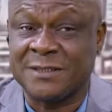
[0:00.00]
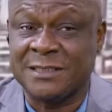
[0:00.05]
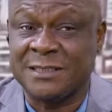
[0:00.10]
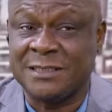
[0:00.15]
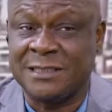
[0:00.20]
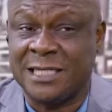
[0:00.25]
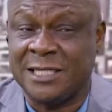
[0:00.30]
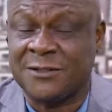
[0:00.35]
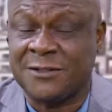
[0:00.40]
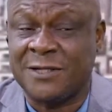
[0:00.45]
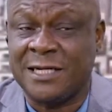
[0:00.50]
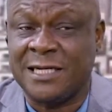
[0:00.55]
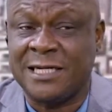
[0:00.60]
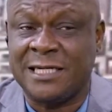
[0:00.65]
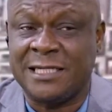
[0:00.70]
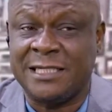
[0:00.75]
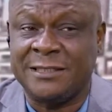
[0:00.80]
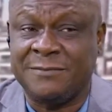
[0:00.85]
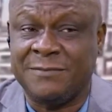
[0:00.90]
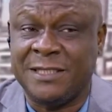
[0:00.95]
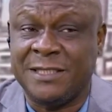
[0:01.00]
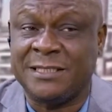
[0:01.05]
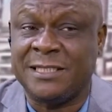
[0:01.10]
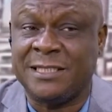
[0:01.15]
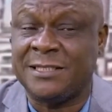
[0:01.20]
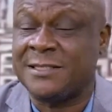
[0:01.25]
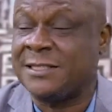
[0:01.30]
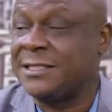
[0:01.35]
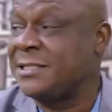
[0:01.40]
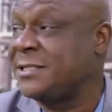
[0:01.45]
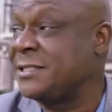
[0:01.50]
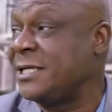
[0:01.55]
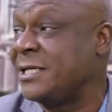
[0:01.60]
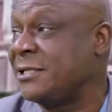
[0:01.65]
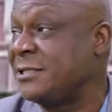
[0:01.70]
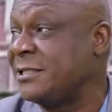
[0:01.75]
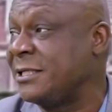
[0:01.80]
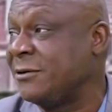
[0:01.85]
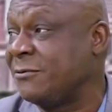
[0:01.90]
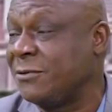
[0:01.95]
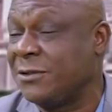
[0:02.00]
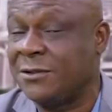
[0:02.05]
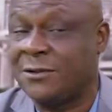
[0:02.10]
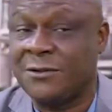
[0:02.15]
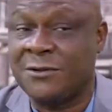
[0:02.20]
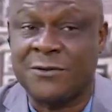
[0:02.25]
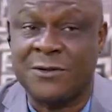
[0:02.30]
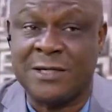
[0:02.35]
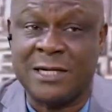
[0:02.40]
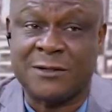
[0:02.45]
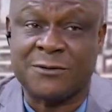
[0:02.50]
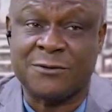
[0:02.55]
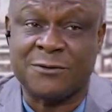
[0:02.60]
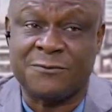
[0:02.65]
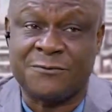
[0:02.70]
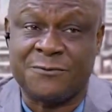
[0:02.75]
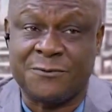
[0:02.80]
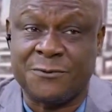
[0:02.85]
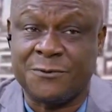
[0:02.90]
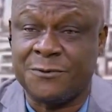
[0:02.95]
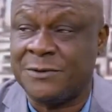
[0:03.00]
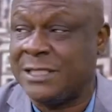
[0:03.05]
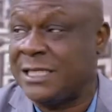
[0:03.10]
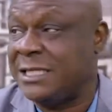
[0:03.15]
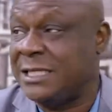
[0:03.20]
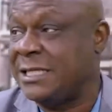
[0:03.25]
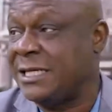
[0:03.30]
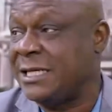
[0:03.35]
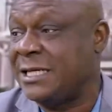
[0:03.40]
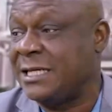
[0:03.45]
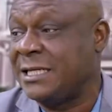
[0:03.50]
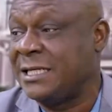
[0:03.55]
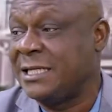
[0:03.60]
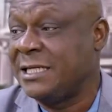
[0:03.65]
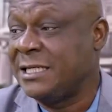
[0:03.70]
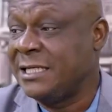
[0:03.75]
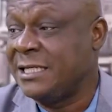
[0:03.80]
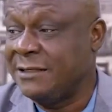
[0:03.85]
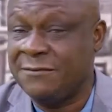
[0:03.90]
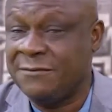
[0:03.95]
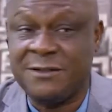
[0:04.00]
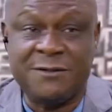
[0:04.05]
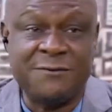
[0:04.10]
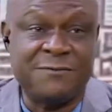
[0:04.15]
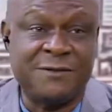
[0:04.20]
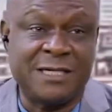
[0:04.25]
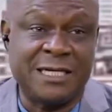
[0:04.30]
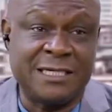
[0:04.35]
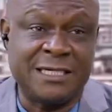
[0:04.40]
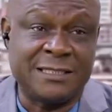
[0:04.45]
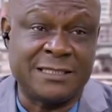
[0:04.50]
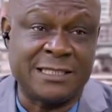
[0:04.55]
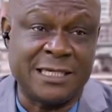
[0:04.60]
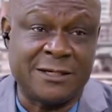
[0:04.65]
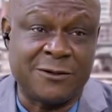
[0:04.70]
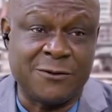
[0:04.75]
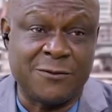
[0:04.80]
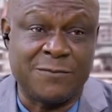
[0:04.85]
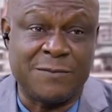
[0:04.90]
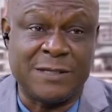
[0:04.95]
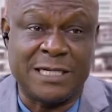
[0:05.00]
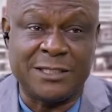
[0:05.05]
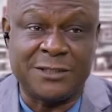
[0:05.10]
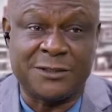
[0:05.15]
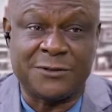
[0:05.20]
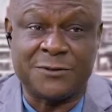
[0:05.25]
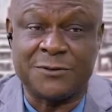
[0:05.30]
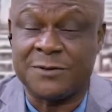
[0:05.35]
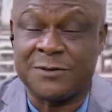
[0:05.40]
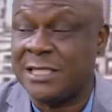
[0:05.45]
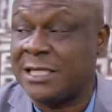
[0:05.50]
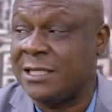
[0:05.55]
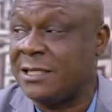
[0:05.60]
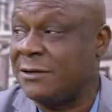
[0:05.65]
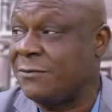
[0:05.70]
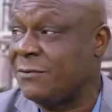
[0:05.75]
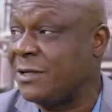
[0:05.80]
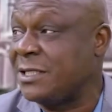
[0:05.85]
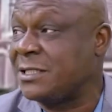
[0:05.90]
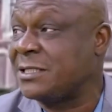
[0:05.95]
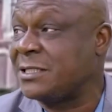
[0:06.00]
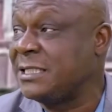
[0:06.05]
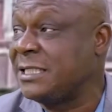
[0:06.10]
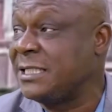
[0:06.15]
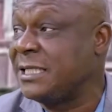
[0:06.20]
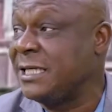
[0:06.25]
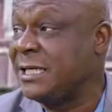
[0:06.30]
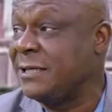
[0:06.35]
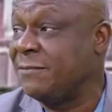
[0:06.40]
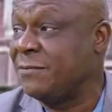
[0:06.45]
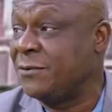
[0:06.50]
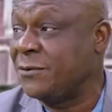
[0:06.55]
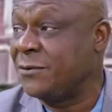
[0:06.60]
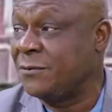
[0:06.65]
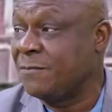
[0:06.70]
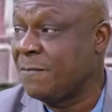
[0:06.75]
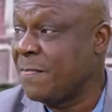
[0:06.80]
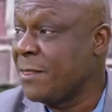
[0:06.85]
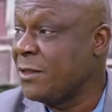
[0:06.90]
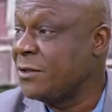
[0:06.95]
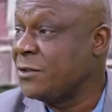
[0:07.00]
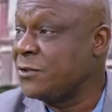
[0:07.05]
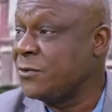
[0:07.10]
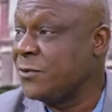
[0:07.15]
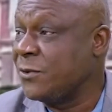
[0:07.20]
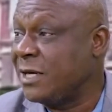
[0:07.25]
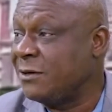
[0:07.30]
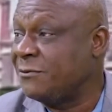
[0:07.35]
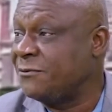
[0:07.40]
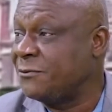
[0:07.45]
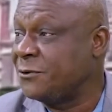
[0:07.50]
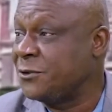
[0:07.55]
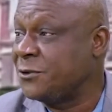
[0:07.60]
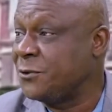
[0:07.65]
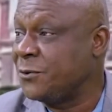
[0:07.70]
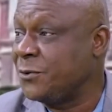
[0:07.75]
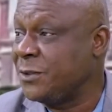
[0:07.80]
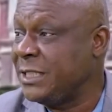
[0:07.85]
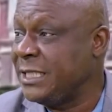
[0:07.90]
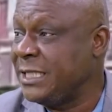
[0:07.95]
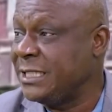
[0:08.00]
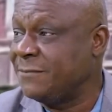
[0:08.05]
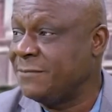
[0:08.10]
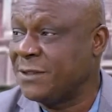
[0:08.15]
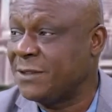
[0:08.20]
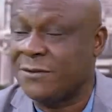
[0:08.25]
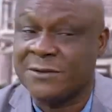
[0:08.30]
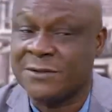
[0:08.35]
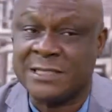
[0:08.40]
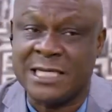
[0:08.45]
natural emergencies that we don't run out of food, and even if there is global issues, that we are still able to have food to eat, because